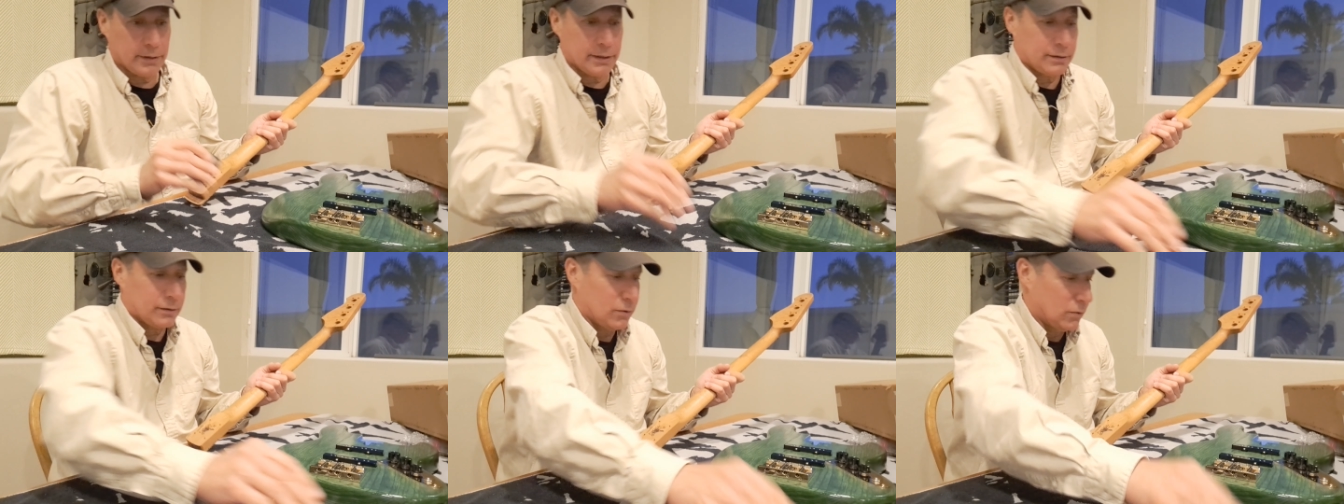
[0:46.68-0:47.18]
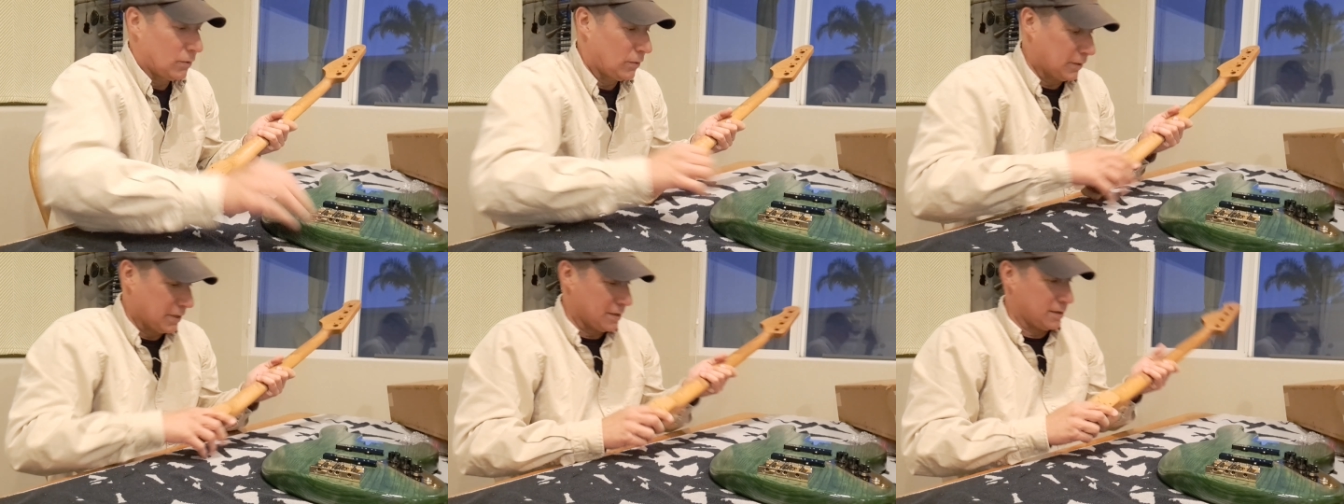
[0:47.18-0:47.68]
that's
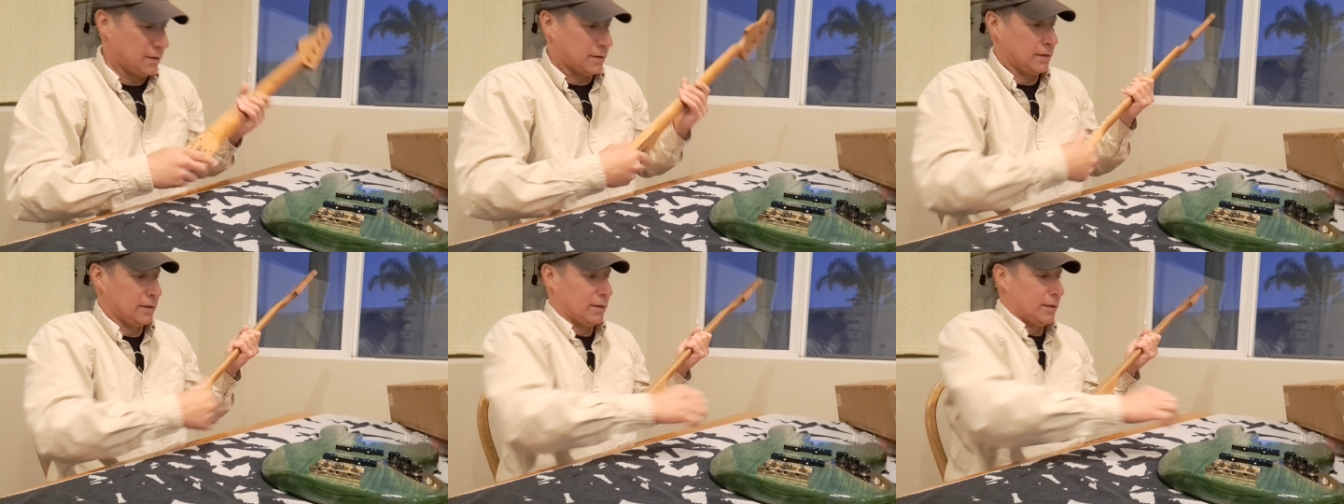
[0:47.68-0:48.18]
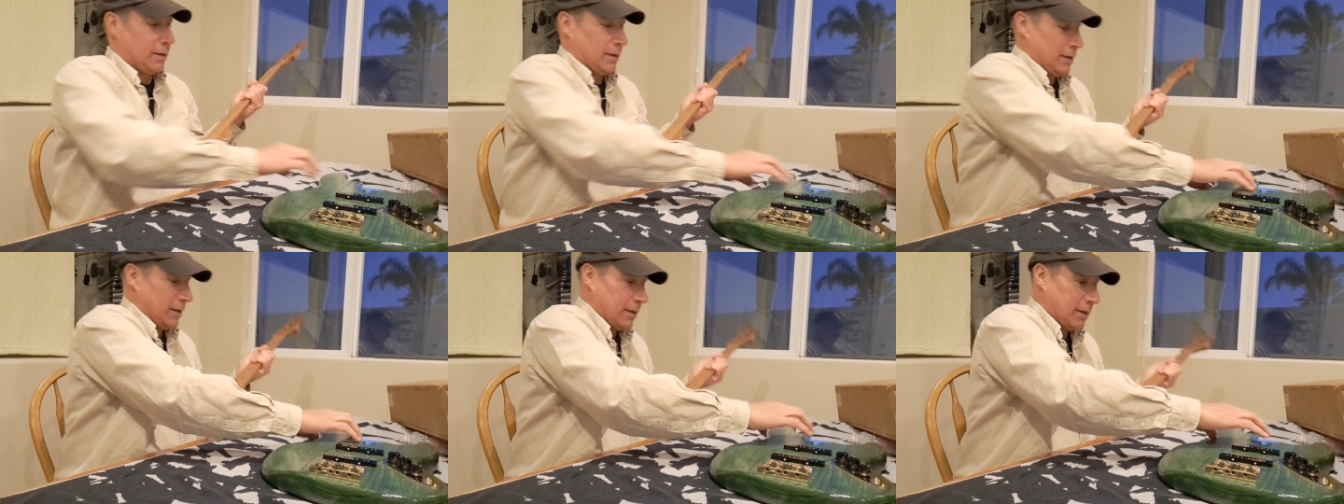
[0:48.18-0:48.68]
cool.
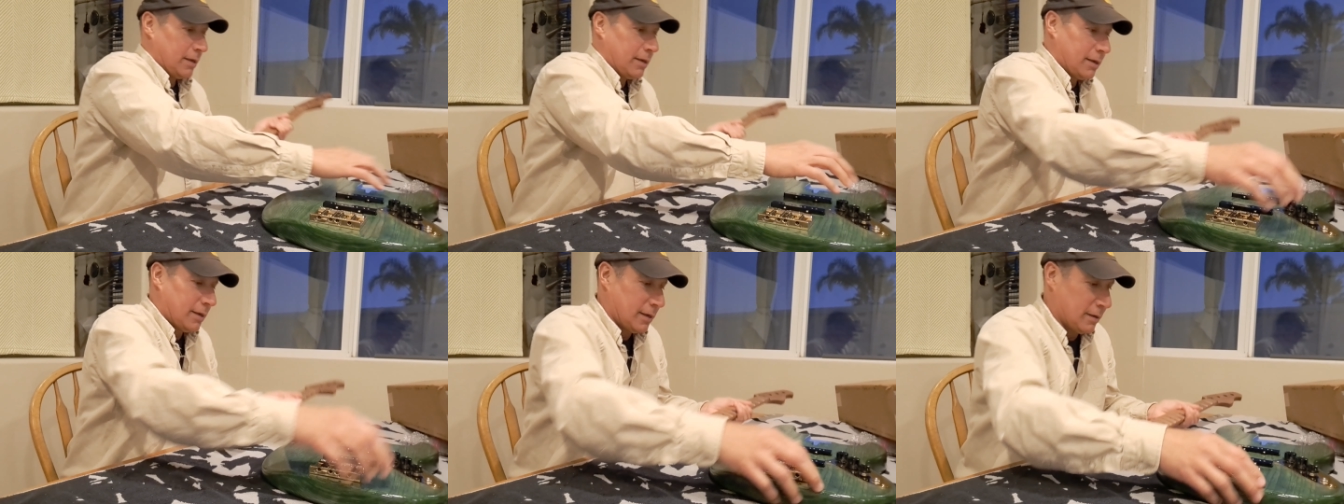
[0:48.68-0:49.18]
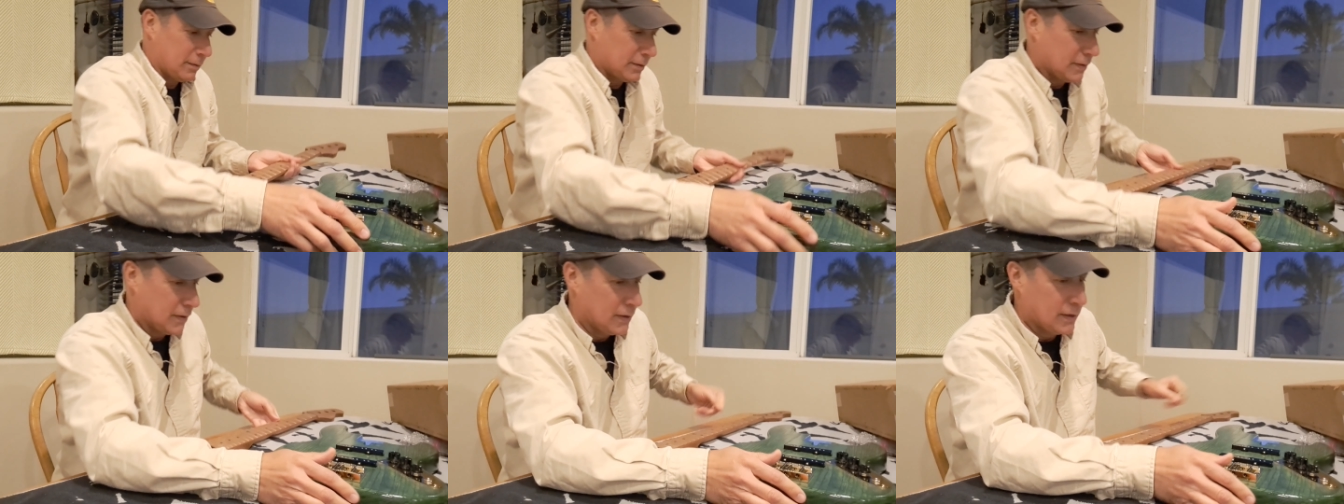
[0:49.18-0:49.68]
And
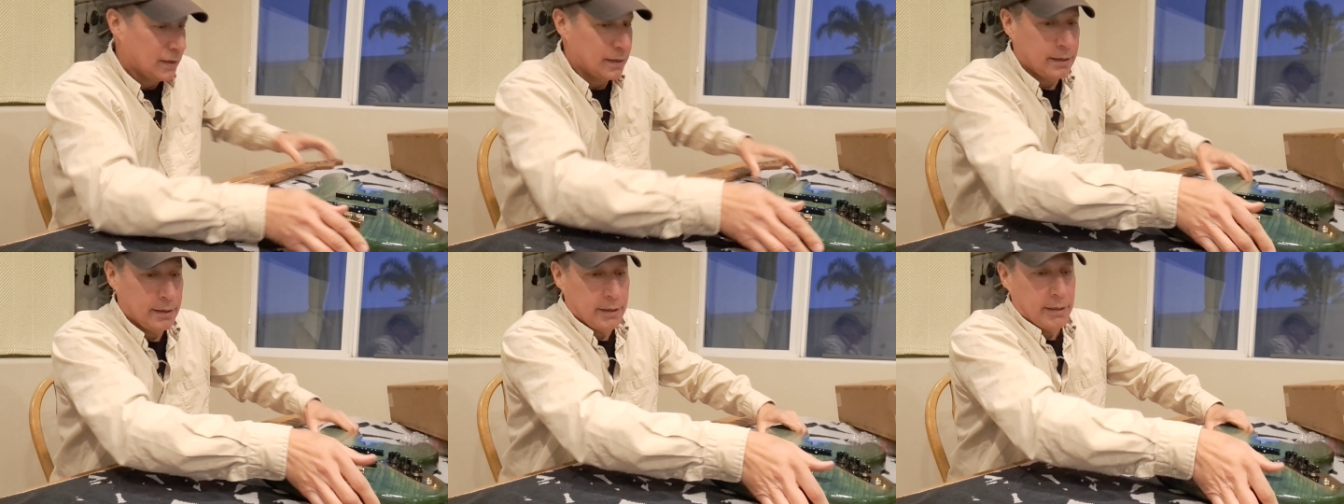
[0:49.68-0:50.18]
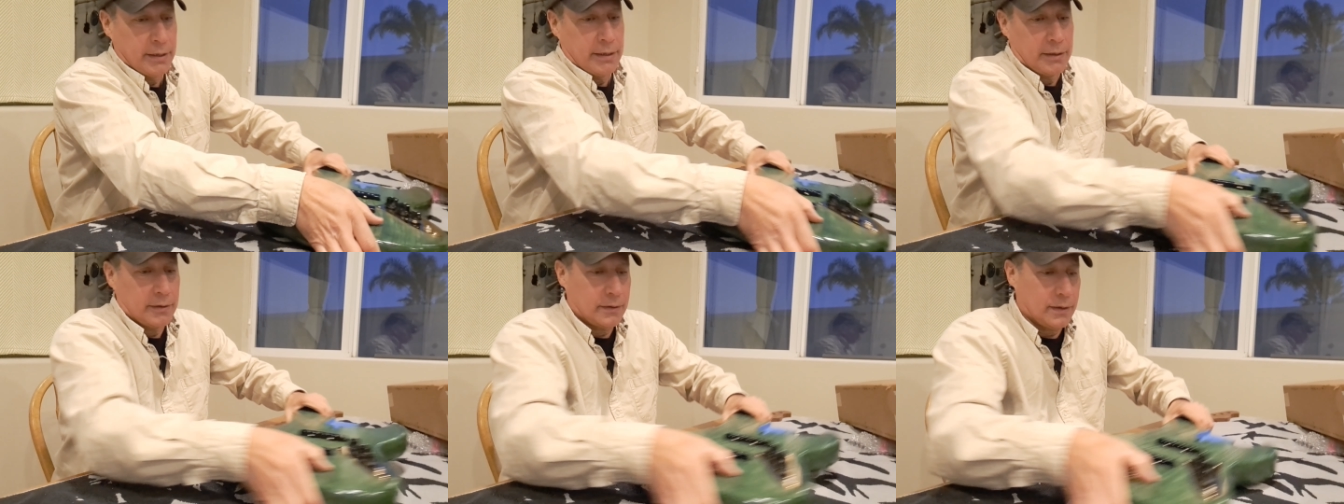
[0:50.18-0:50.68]
we'll
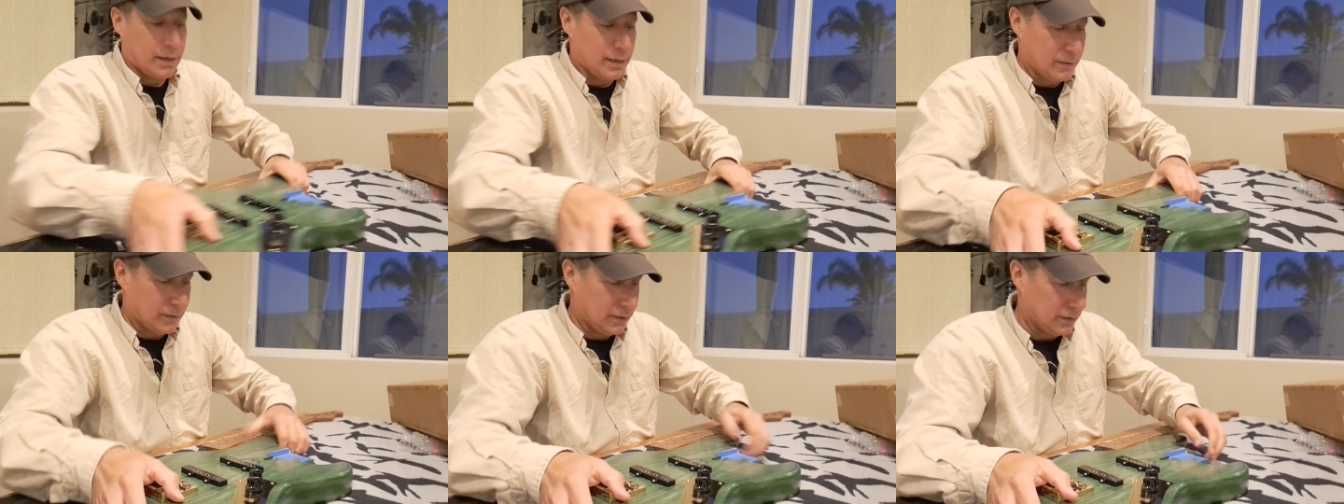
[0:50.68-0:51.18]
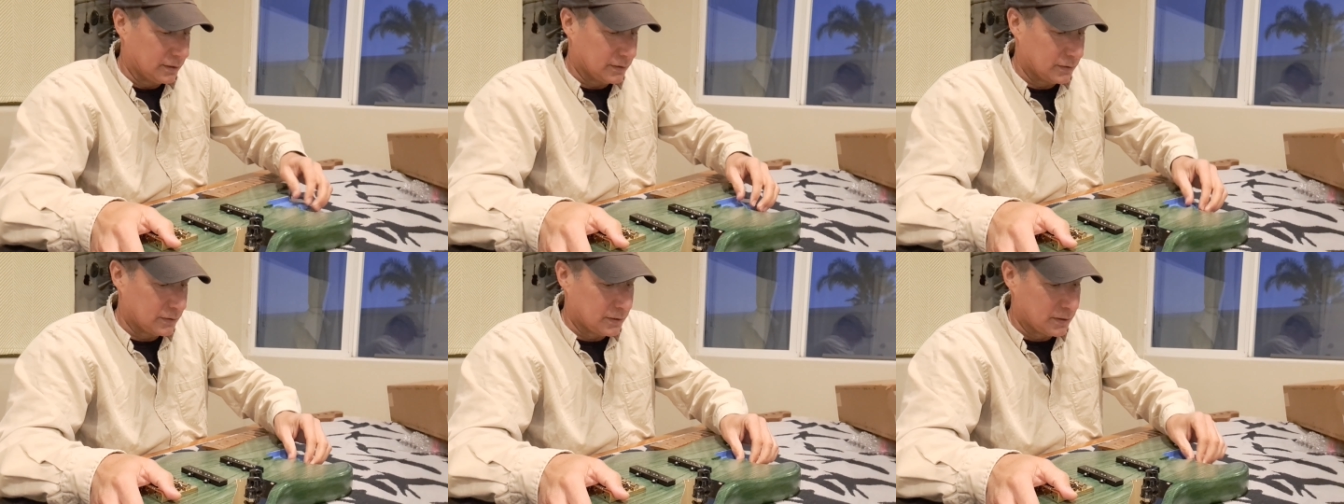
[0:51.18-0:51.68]
see how it
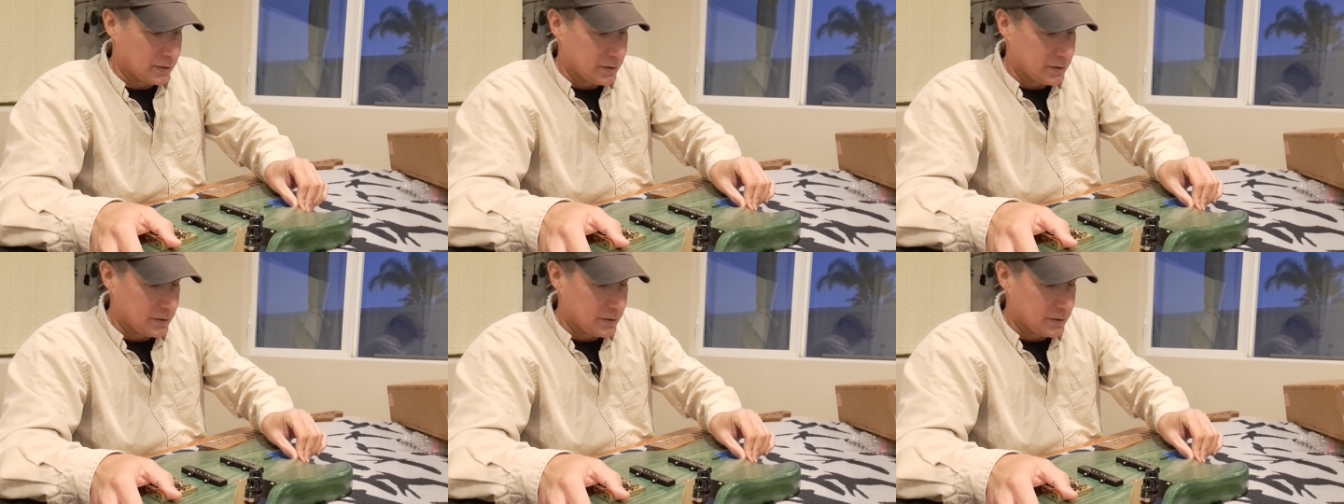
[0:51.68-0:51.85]
looks.